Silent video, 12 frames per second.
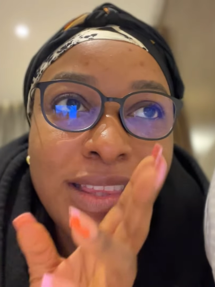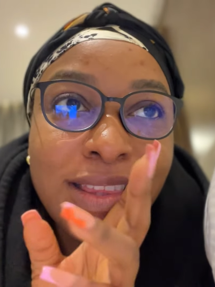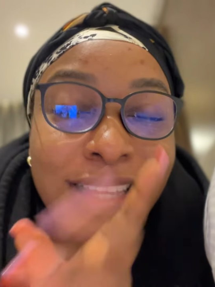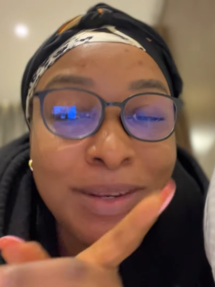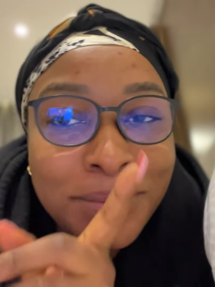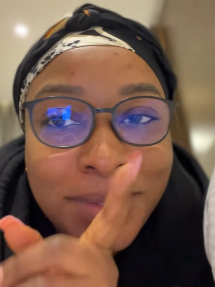
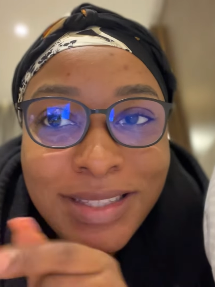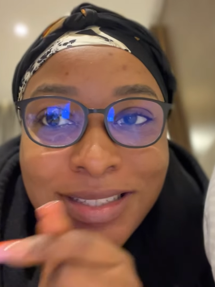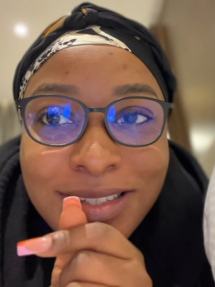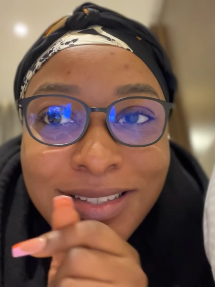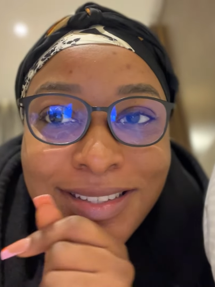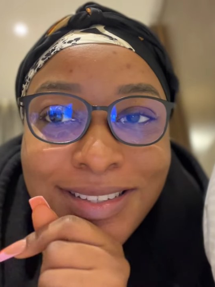Then we went
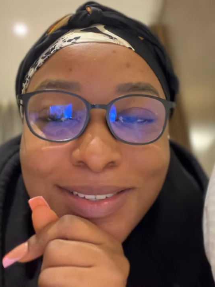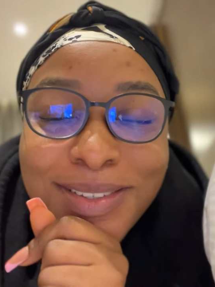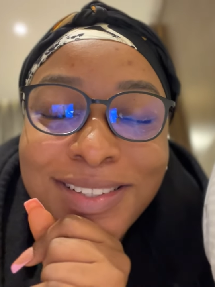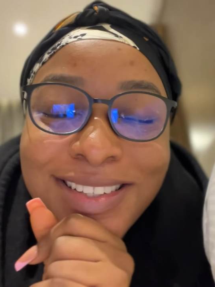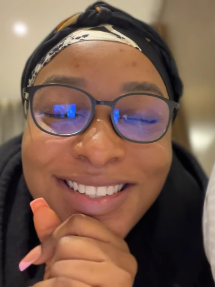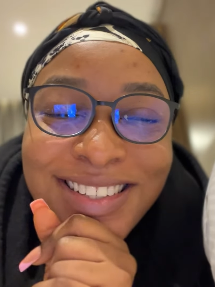to
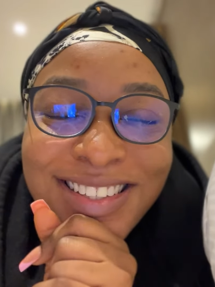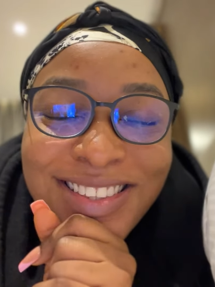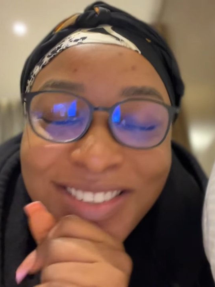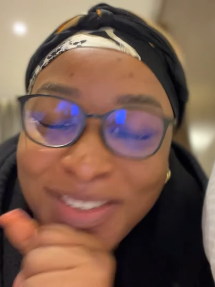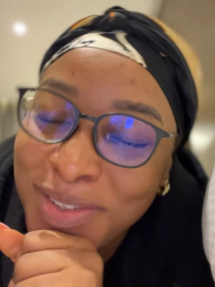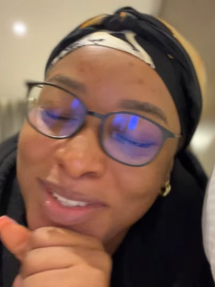
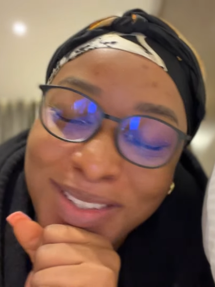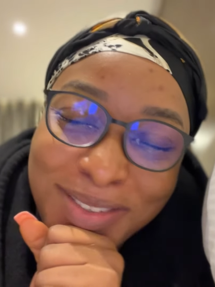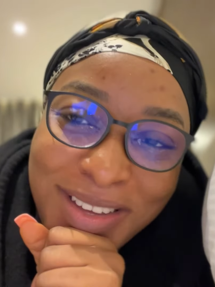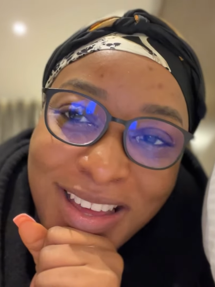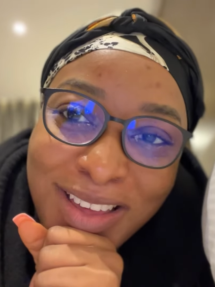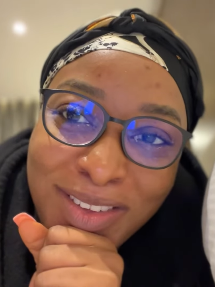
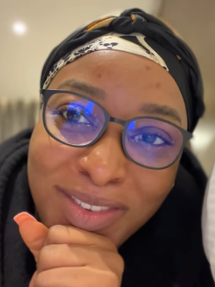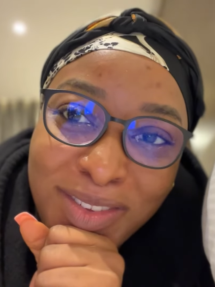3:45.